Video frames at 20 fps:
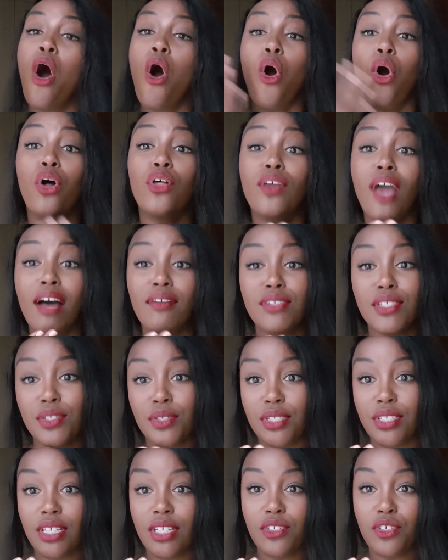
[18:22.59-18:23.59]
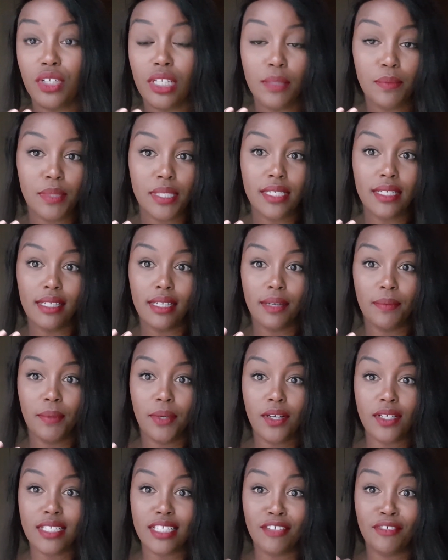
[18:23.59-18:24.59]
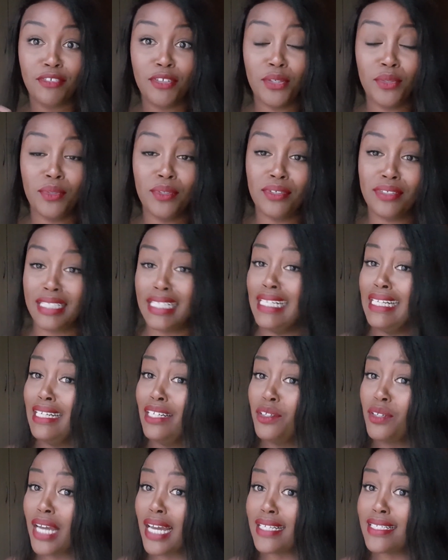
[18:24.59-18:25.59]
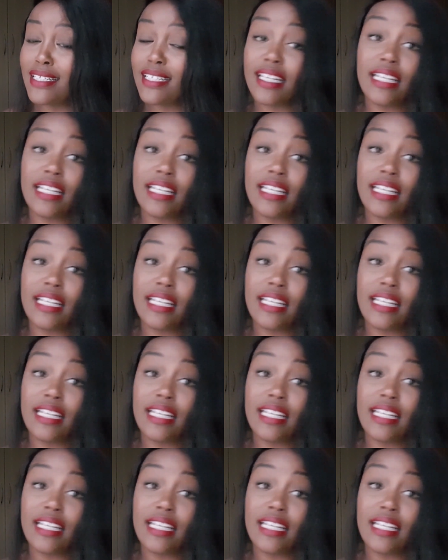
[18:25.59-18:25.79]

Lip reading: All you have to do is change your lipstick, because if you really look at it,